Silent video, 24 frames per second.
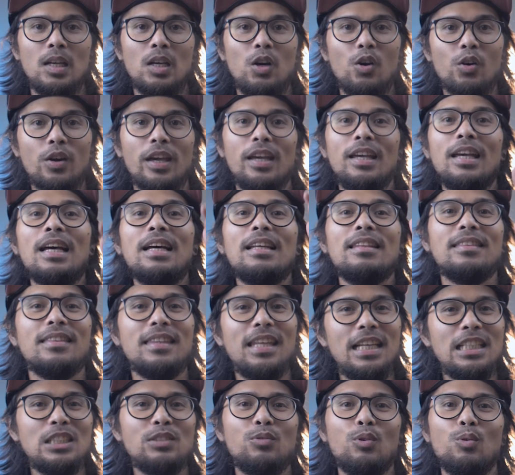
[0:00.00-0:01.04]
Okay,
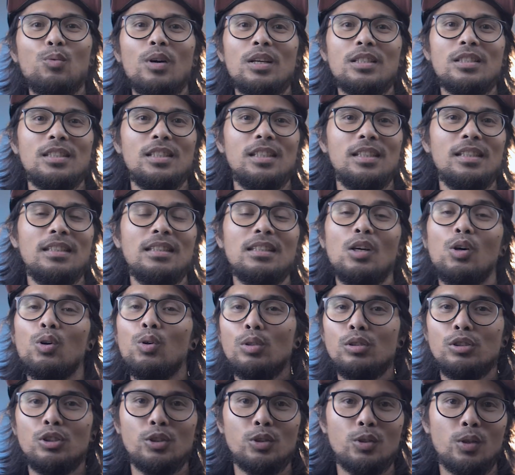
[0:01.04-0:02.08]
thanks for watching the whole
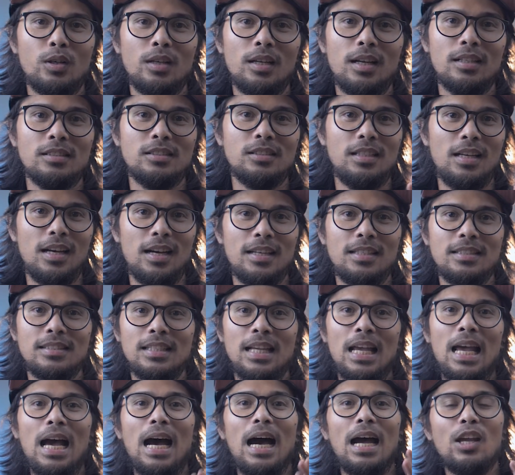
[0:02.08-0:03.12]
tutorials guys.
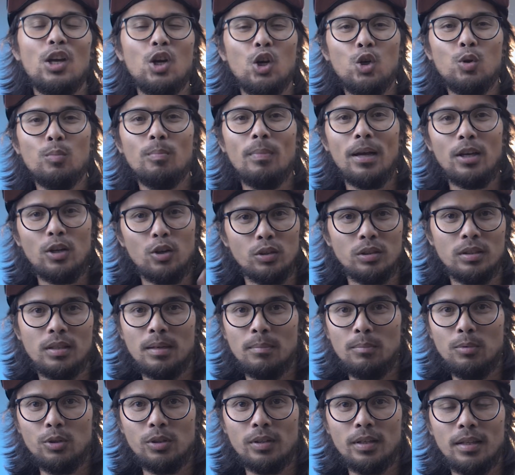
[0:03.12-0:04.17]
I hope I
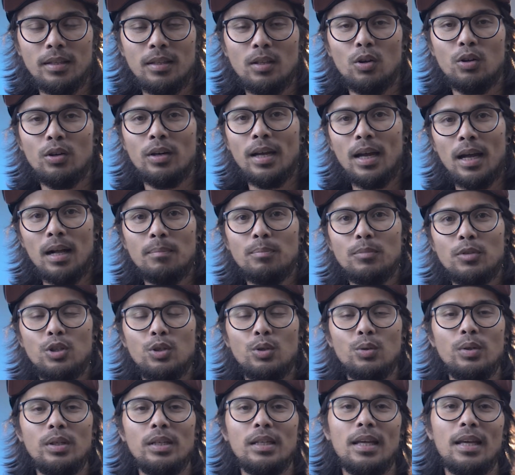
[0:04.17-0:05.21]
contributed or helped
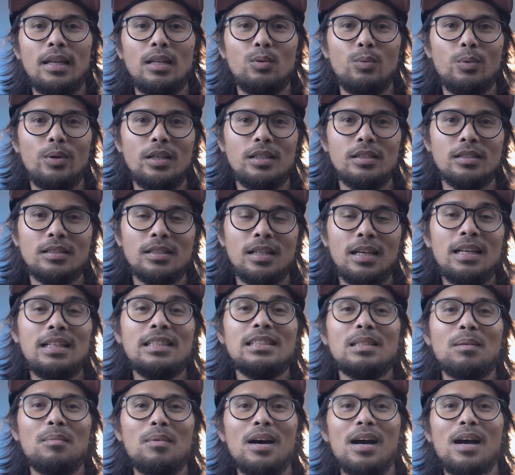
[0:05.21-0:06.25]
you in any ways.
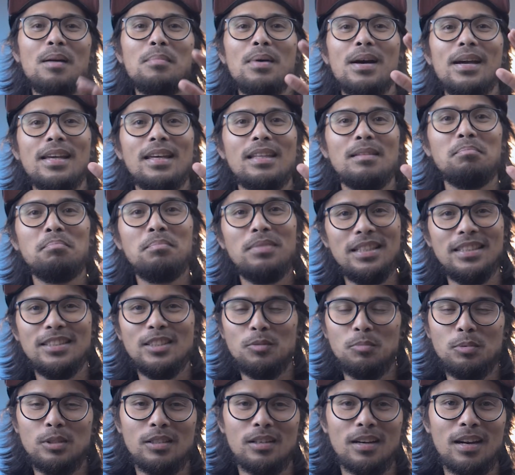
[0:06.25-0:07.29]
Sa mga kabayan, please
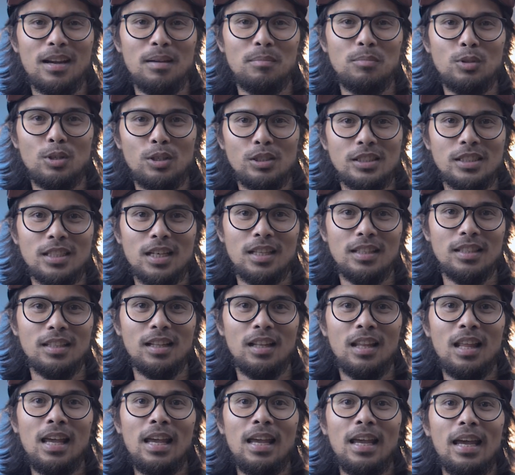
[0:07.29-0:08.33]
subscribe to our channel
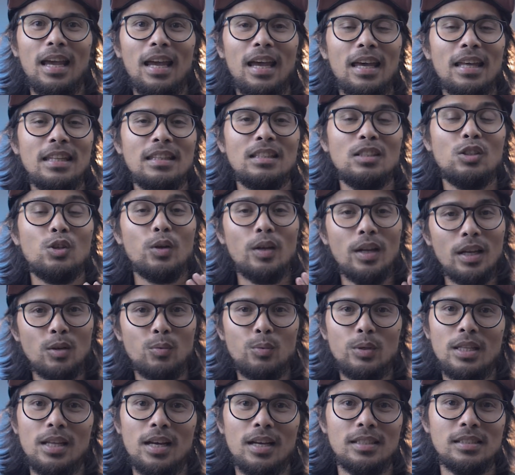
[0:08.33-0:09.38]
and connect
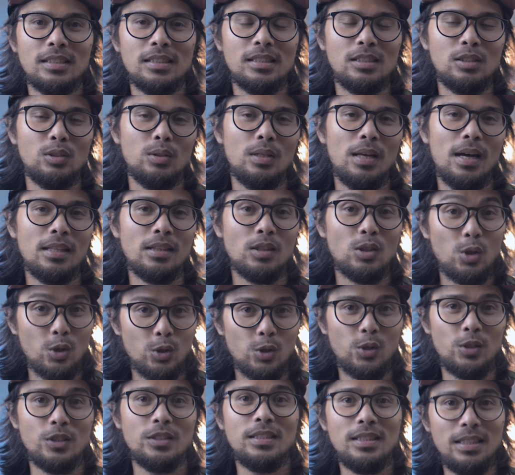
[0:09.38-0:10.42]
with us at
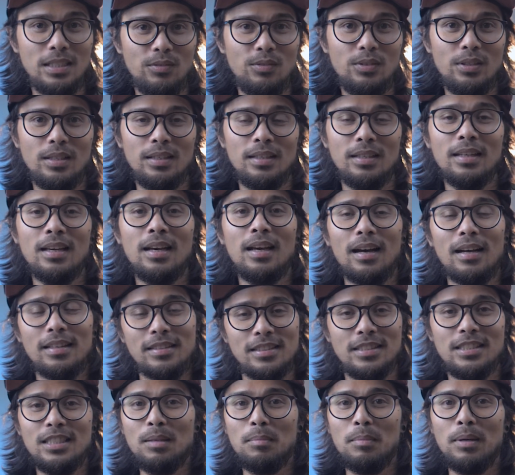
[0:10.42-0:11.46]
totoystv at
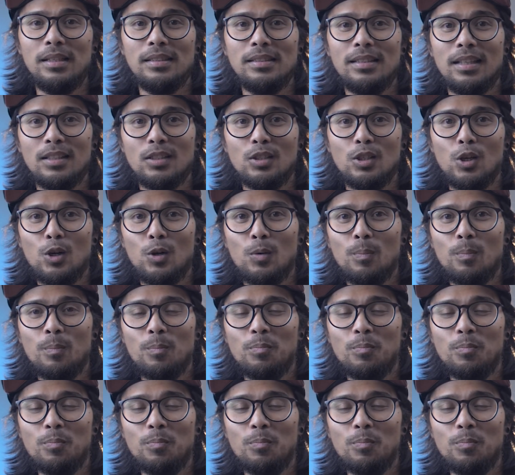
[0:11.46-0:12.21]
gmail.com.